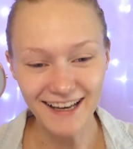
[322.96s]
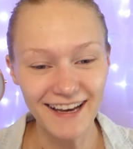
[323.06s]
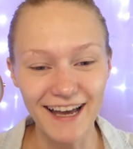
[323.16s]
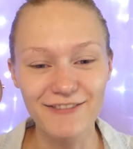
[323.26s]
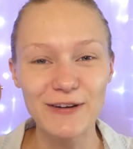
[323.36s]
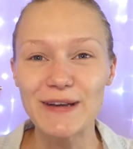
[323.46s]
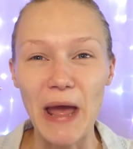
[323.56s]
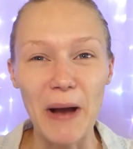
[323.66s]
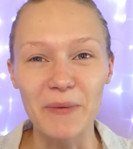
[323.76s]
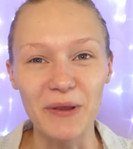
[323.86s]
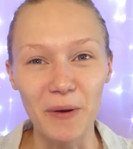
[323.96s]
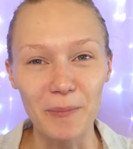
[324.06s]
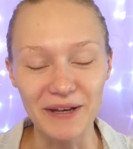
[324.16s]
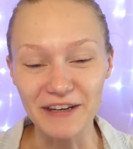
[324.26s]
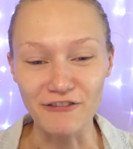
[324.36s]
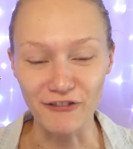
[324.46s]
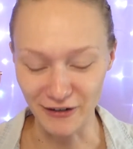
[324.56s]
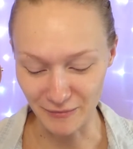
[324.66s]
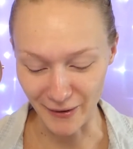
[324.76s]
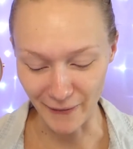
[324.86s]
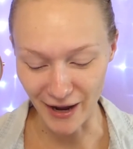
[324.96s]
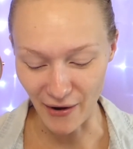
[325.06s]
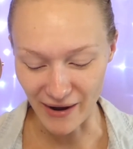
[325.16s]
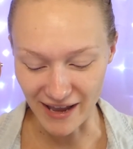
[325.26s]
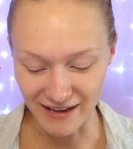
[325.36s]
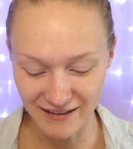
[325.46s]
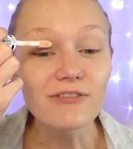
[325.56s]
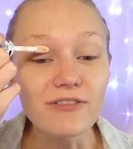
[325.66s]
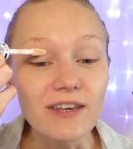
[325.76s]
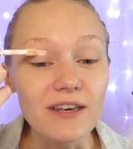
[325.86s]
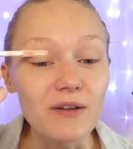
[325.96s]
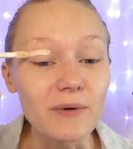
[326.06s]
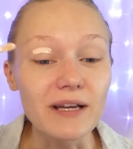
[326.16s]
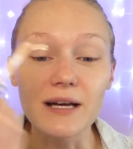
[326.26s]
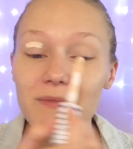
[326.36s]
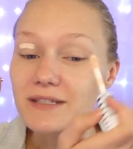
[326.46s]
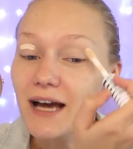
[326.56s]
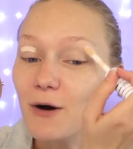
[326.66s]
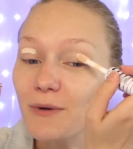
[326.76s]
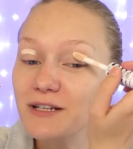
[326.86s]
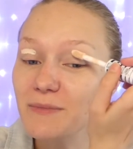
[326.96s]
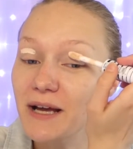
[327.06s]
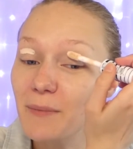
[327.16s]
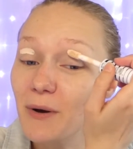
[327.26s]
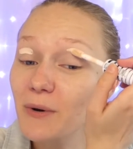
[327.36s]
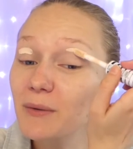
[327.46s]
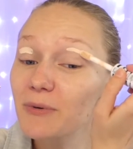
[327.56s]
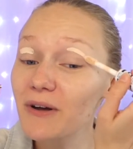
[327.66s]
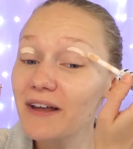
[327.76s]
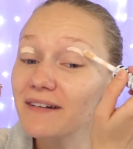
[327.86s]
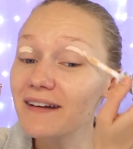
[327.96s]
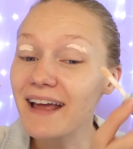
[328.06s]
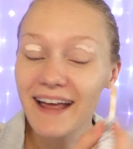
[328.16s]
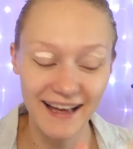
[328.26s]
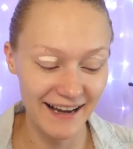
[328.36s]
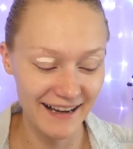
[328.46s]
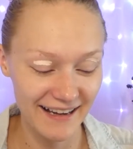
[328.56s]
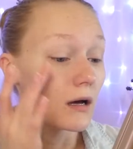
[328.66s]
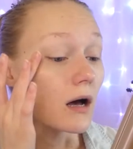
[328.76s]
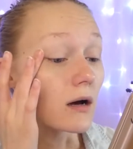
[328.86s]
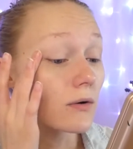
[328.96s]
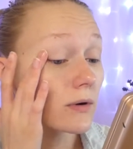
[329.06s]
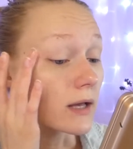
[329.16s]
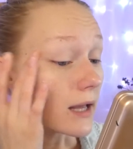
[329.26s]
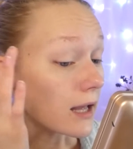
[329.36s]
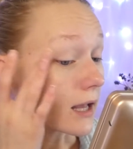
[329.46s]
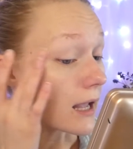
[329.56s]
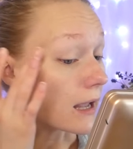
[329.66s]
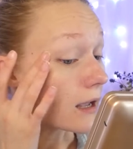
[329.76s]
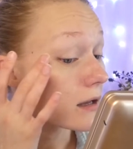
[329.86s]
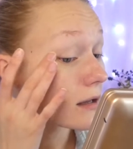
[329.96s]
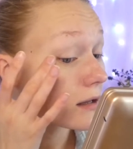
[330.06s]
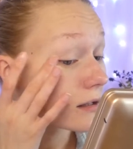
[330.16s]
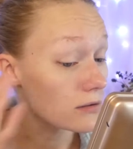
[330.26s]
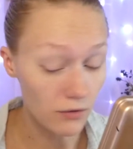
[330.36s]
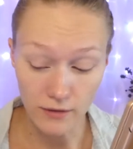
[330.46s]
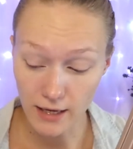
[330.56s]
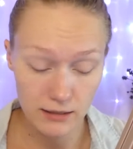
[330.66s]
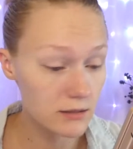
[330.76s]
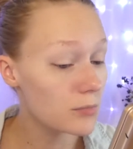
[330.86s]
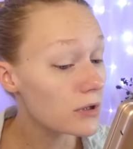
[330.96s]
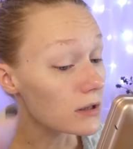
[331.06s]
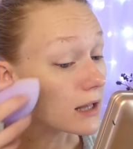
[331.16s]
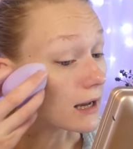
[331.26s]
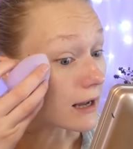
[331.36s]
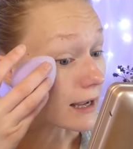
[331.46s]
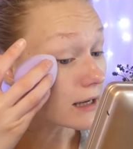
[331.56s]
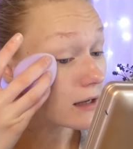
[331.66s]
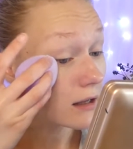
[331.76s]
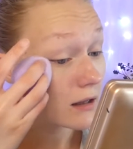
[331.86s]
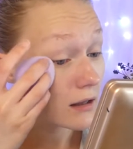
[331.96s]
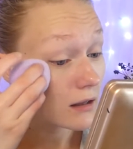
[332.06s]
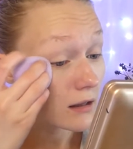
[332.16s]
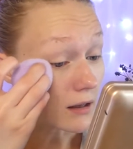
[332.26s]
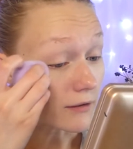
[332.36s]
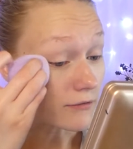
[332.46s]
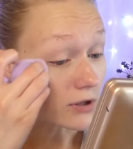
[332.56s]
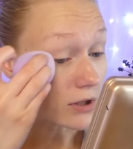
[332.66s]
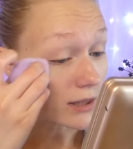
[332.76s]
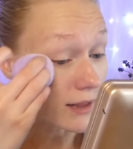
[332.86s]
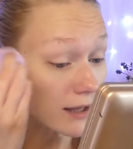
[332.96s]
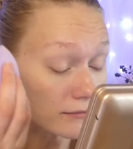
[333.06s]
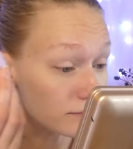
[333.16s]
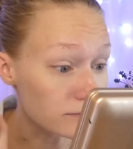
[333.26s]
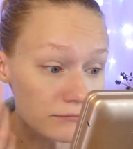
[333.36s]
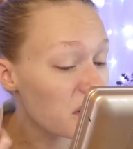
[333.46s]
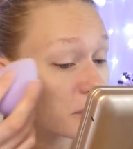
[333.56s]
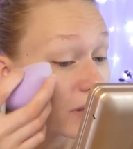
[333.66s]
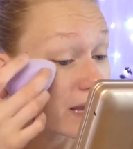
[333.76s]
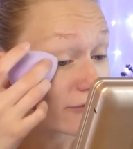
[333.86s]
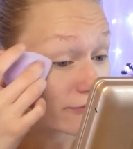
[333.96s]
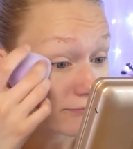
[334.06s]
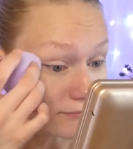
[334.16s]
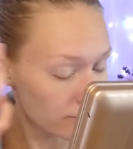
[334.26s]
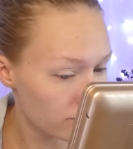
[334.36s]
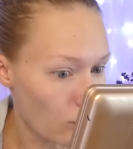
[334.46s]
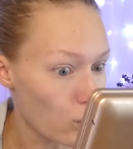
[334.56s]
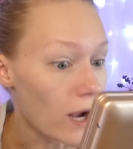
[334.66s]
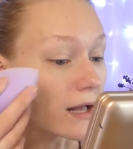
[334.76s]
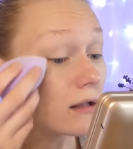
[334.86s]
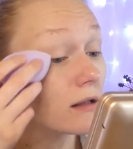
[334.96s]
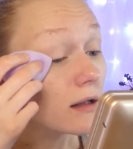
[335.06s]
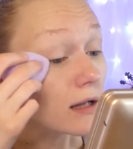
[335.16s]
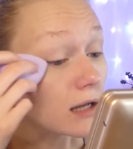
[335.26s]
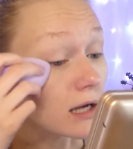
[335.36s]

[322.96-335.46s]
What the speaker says: Every day I'm a little bit different about how I feel when it comes to how much makeup I want to put on. Okay, so that's applied. I feel like that it applied well.